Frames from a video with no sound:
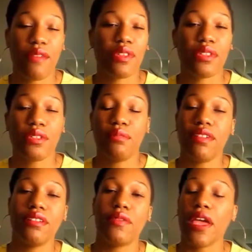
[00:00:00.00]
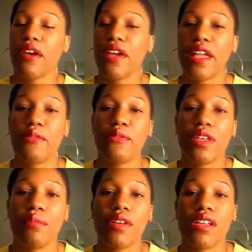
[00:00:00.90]
a little bit of hair
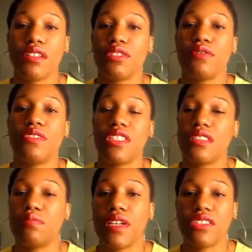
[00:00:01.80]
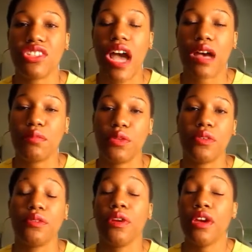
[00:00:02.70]
envy because you just big chopped
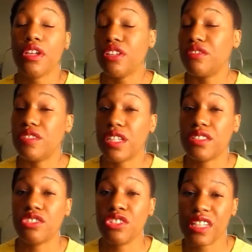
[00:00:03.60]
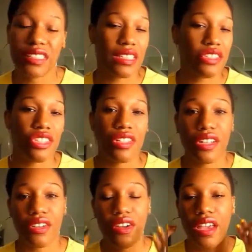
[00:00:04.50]
or you just transitioned,
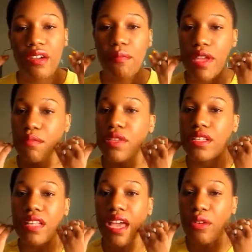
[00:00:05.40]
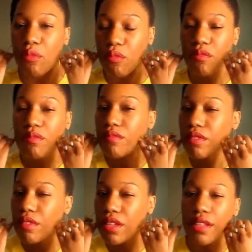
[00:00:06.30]
and your hair may be like
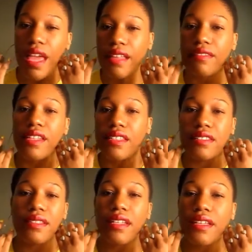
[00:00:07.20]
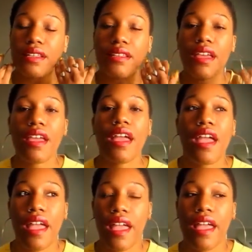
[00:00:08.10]
at this length,
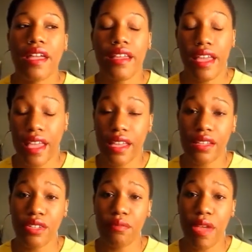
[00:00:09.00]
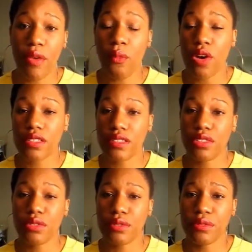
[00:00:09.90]
and you may want
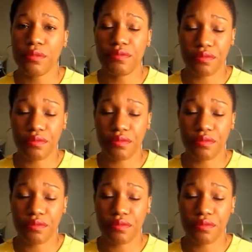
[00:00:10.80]
to